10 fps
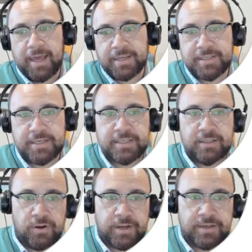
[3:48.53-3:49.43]
access
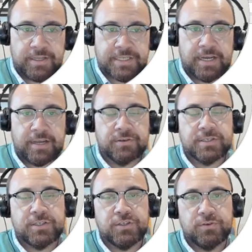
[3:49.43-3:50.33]
and login
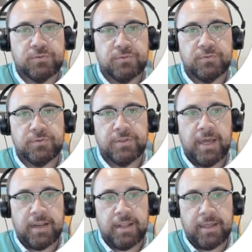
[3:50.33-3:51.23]
details to
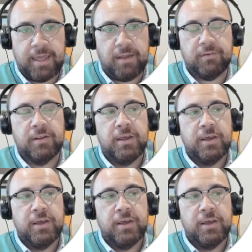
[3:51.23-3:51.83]
that account,